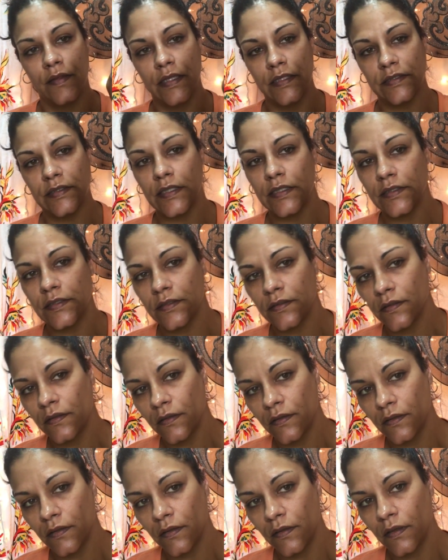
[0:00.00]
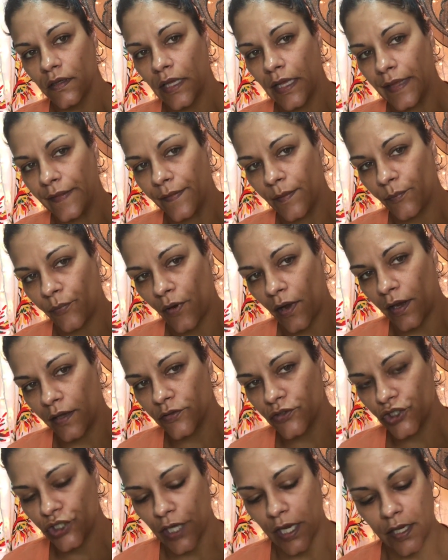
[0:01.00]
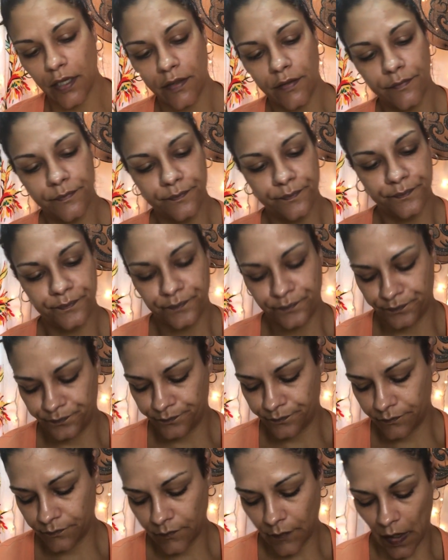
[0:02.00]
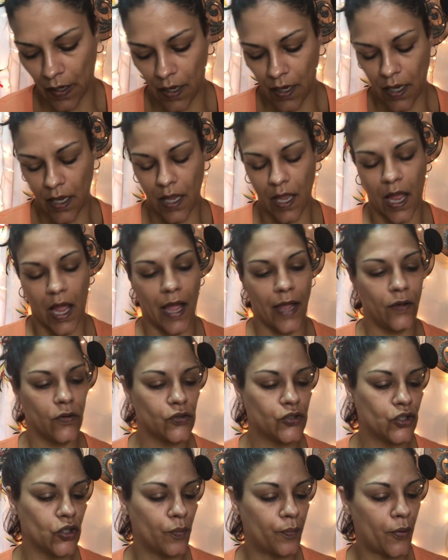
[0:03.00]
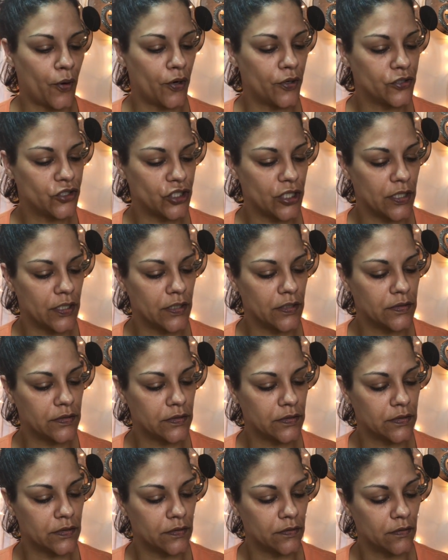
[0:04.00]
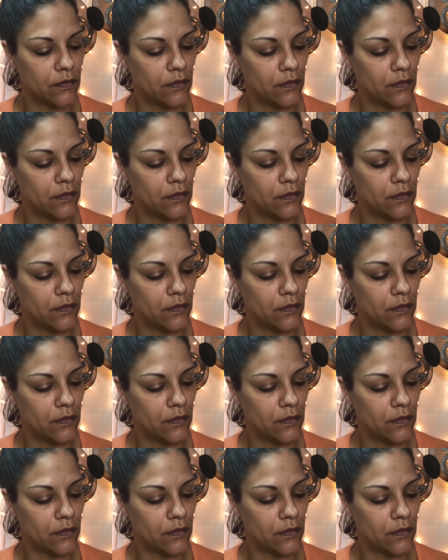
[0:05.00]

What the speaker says: This is in the bronze shade. I also purchased